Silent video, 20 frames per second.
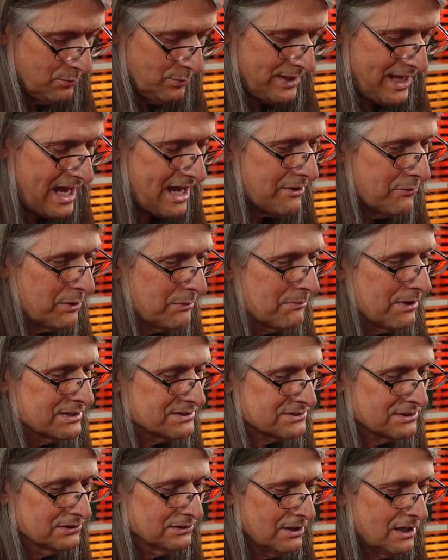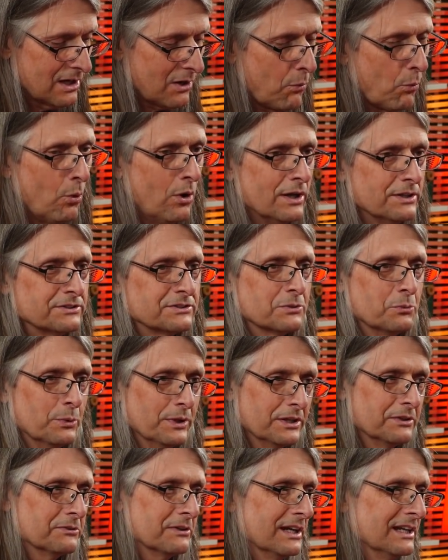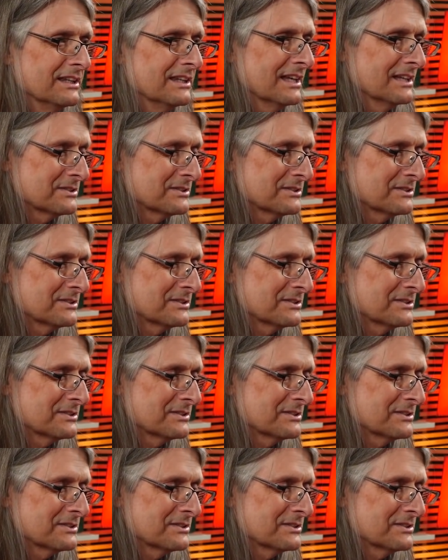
many? We must unlock 1 to win, right?